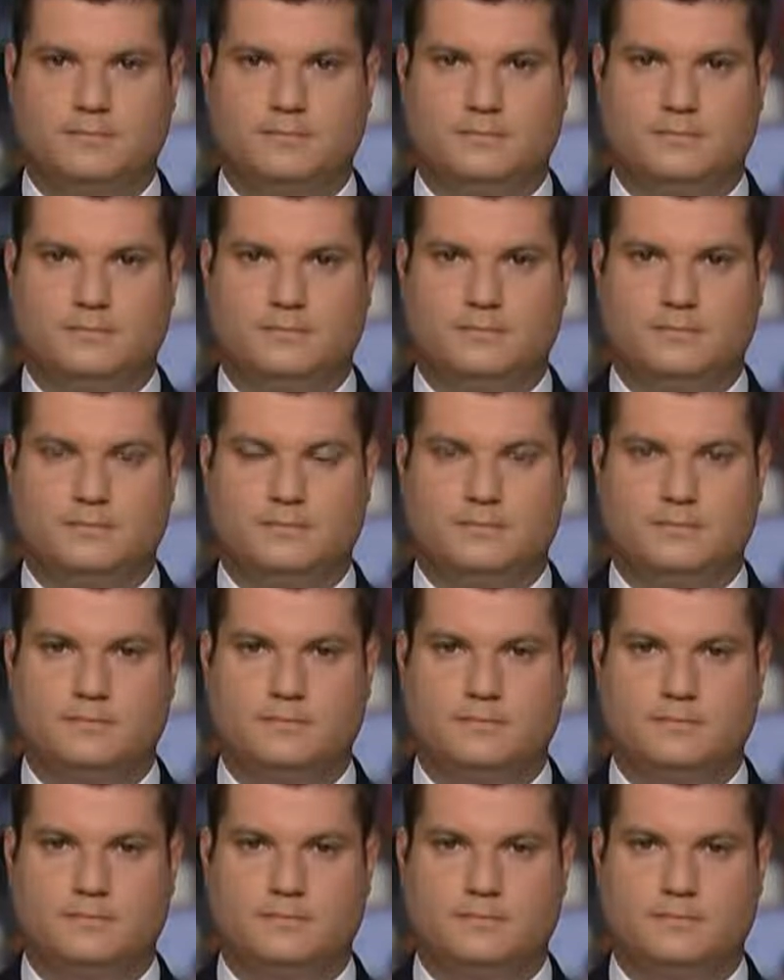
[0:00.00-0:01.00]

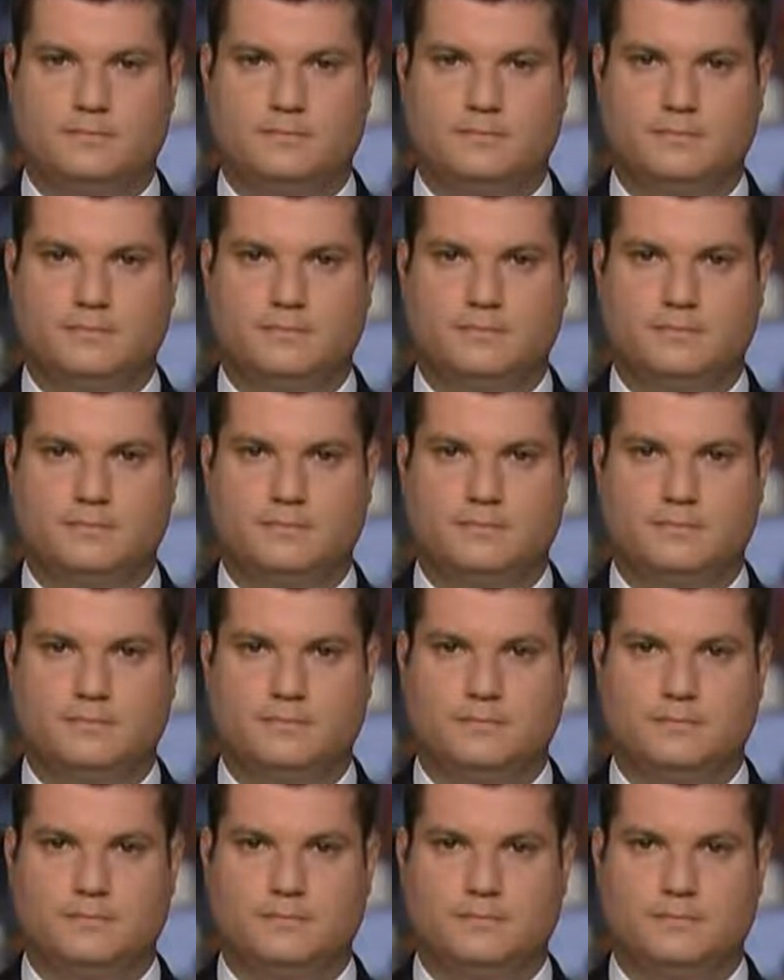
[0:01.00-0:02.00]

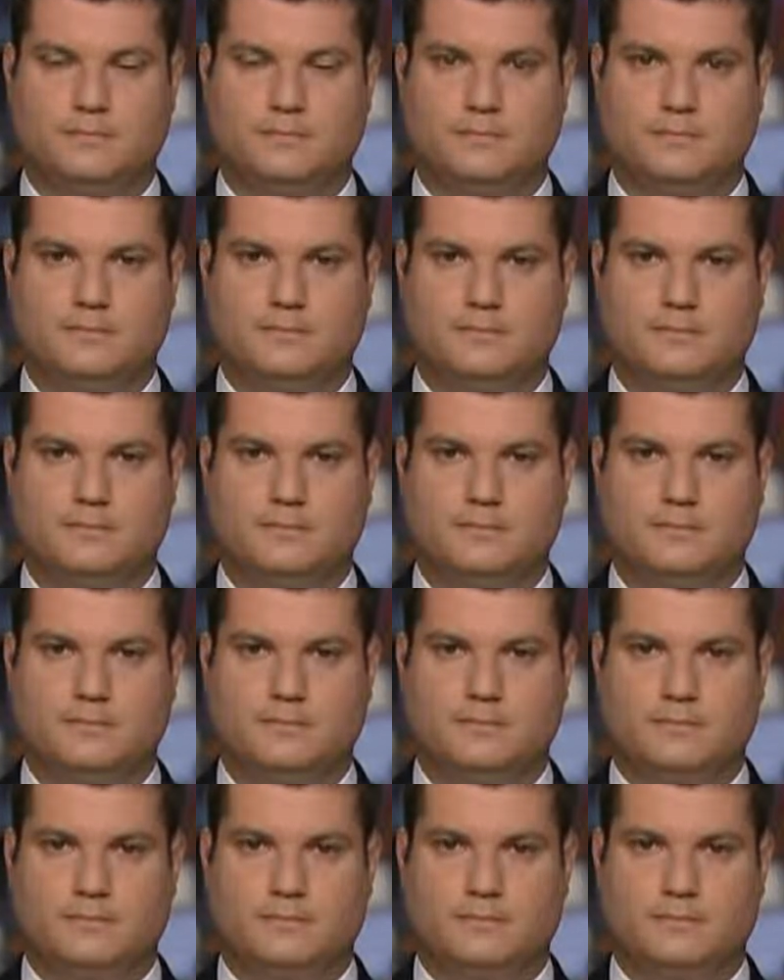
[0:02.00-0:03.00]

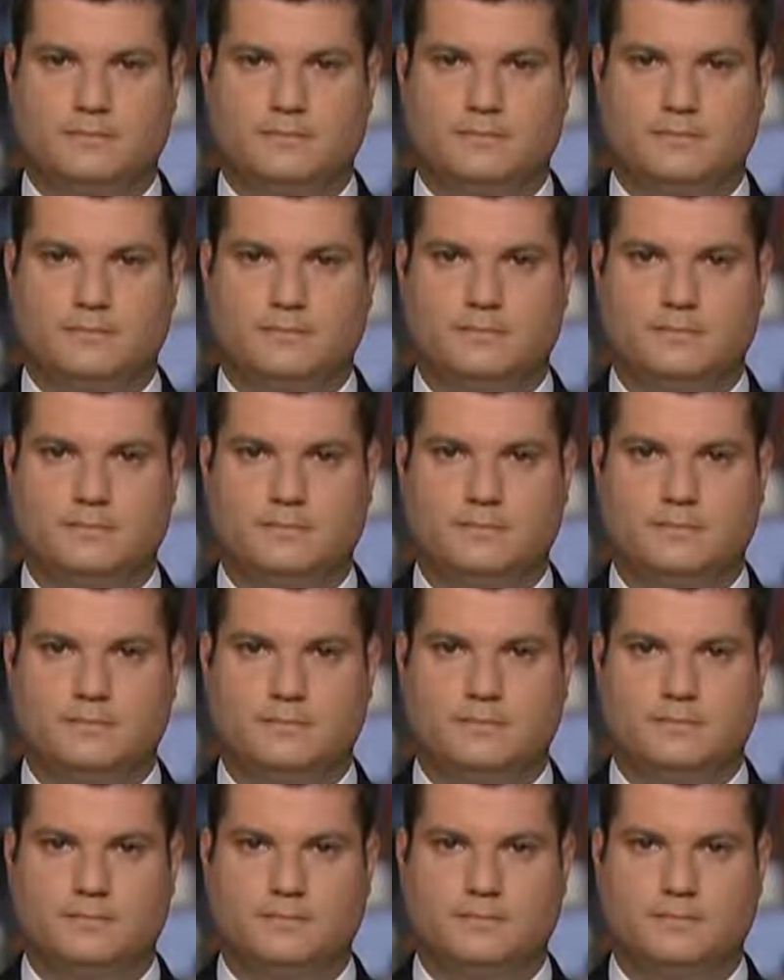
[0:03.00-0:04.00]

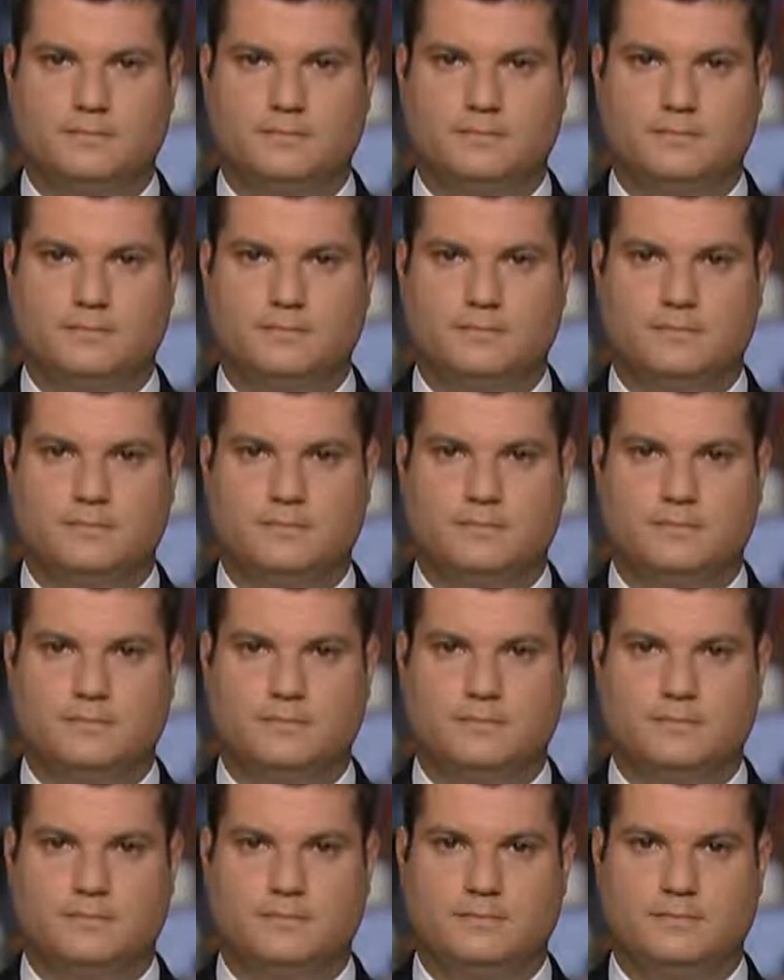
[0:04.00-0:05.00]

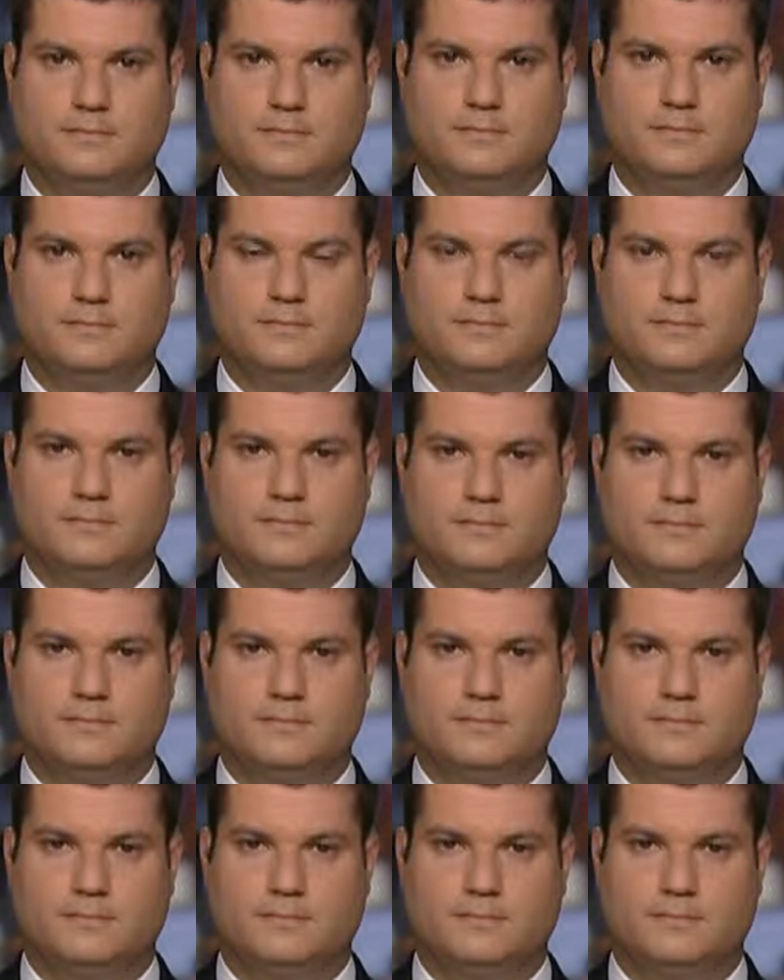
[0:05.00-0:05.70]
This person isn't speaking.